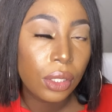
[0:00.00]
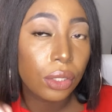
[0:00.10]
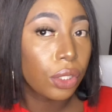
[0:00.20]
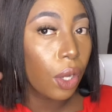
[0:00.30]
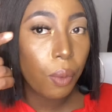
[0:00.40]
You
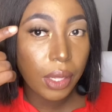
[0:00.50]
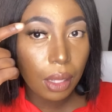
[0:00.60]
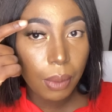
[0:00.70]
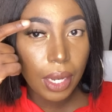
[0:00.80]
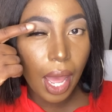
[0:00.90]
don't want
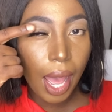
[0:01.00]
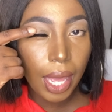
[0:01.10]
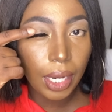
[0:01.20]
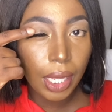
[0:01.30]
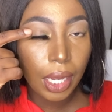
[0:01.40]
them on the
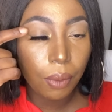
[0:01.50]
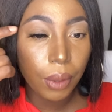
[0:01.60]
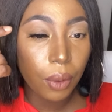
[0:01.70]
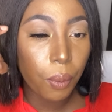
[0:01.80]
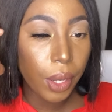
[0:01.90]
eyelid
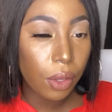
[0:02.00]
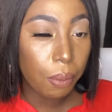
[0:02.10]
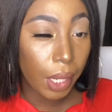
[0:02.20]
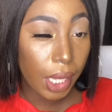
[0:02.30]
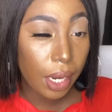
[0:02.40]
where when you
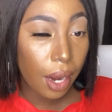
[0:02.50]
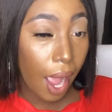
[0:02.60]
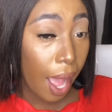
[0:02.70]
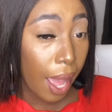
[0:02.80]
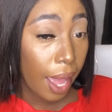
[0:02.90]
blink your
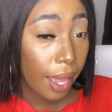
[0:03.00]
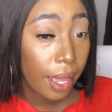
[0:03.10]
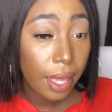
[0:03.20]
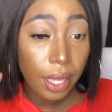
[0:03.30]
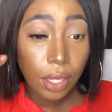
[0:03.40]
eye,
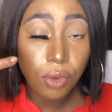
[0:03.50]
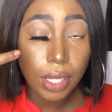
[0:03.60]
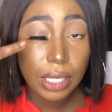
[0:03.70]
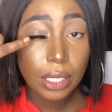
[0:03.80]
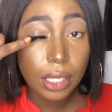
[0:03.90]
you
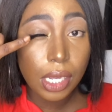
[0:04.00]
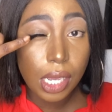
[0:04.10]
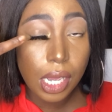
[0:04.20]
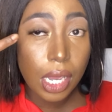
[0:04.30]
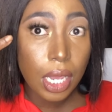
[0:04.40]
can
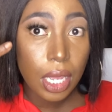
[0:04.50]
see.